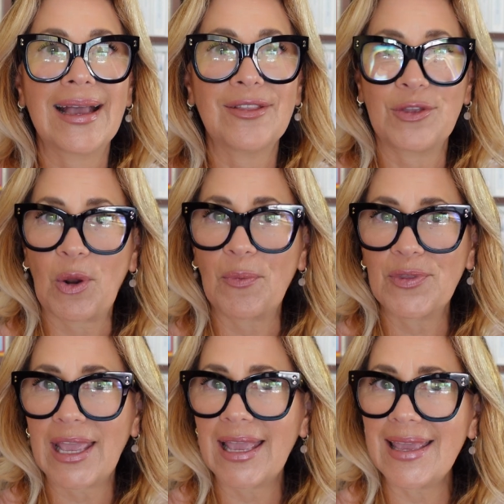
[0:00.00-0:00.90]
Drop
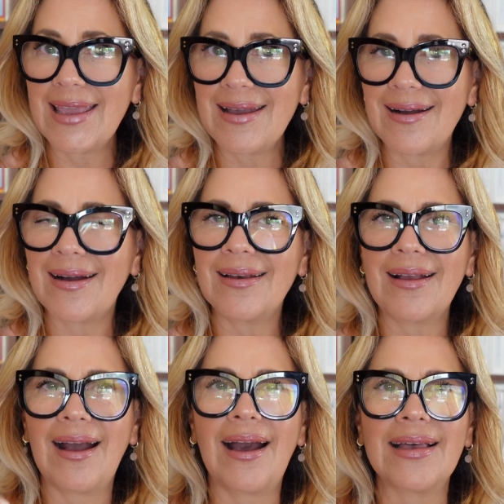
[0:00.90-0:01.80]
the ER,
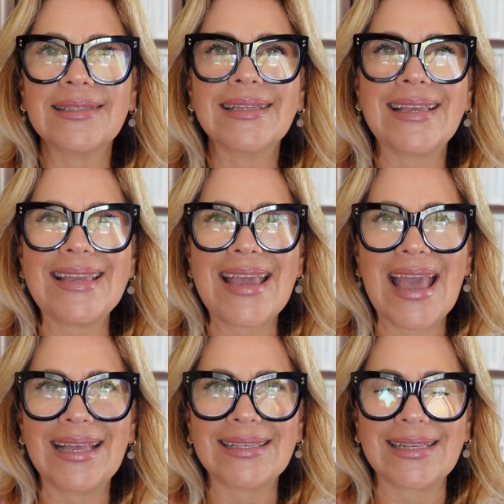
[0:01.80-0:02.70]
add
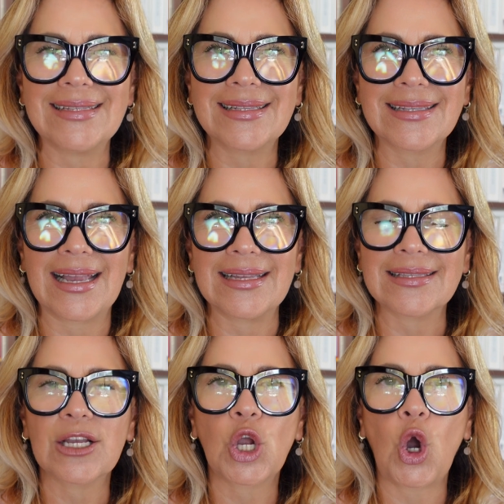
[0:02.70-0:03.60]
ES
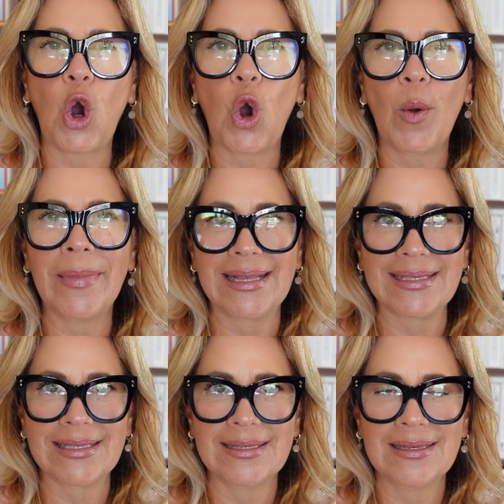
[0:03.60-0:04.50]
instead.
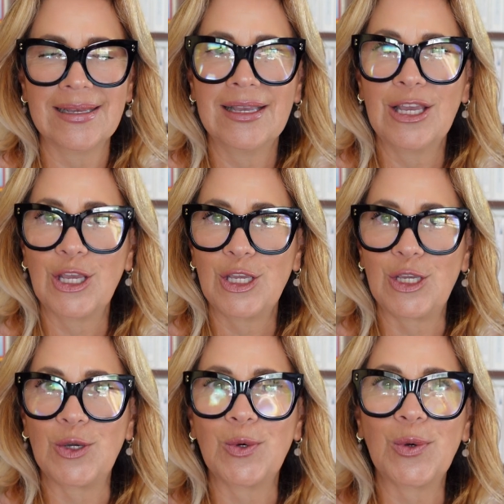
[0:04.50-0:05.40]
Comes.
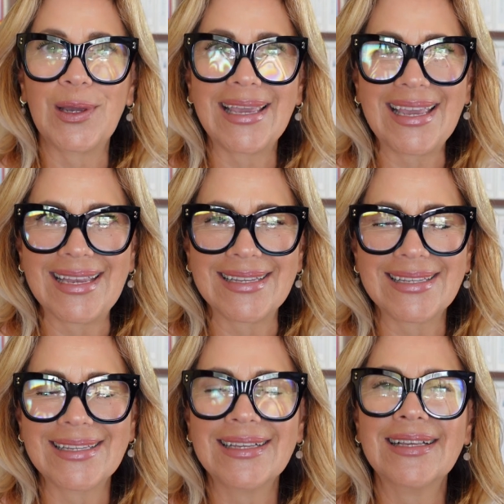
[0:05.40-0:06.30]
You
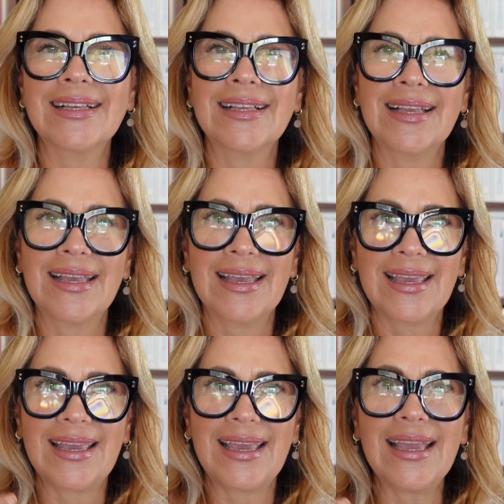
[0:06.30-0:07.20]
eat.
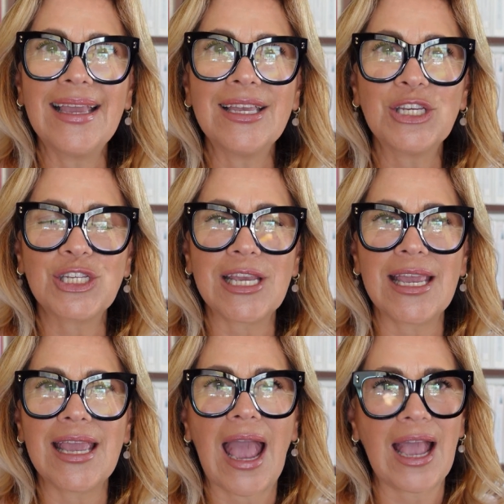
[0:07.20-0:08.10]
He,
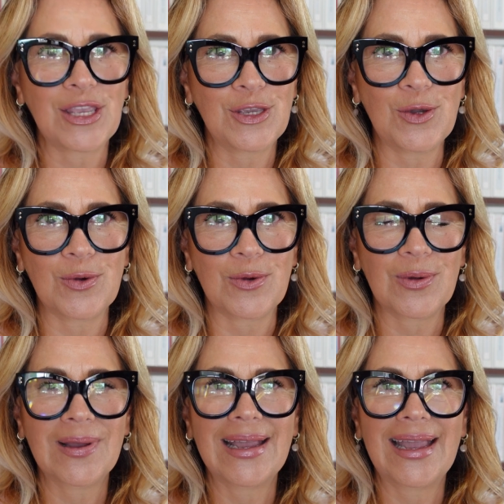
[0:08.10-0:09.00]
she, and you.
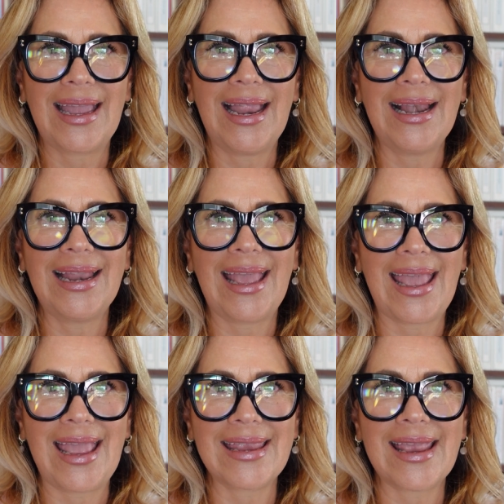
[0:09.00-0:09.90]
Él,
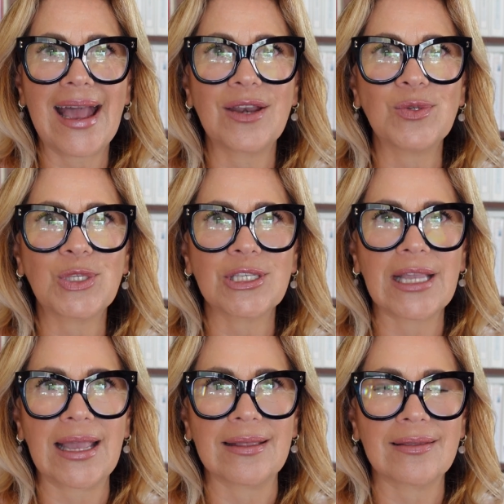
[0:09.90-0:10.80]
ella, and
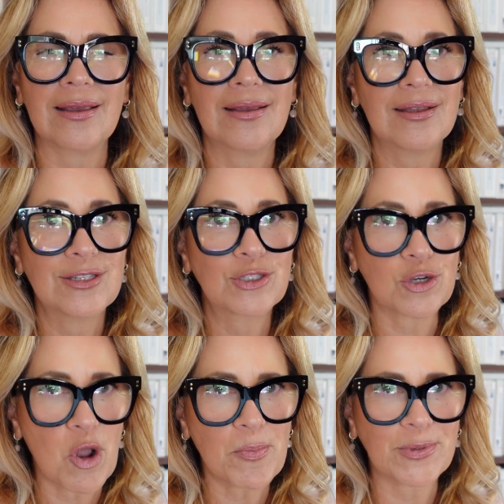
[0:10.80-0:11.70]
usted.
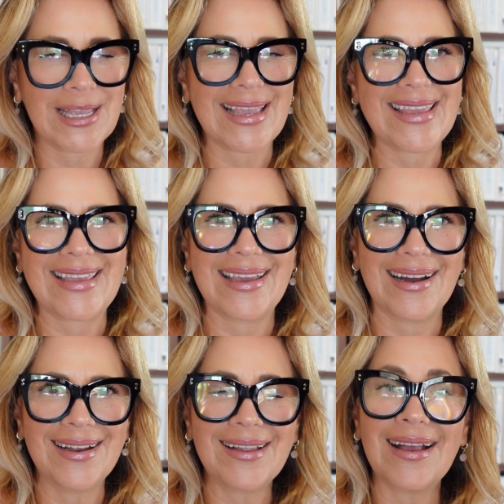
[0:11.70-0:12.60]
Drop the
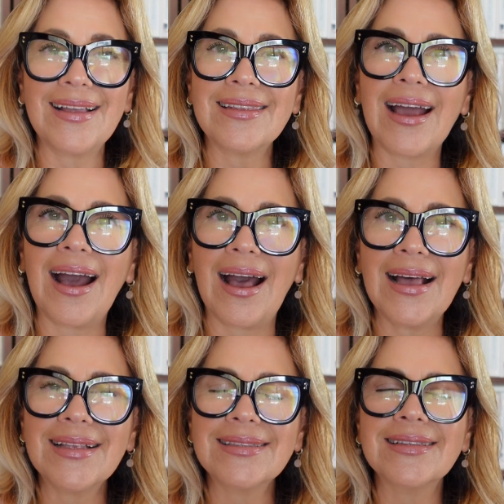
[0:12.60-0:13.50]
ER and
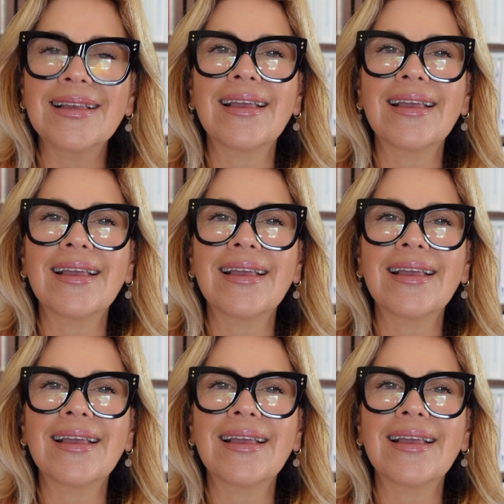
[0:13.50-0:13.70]
add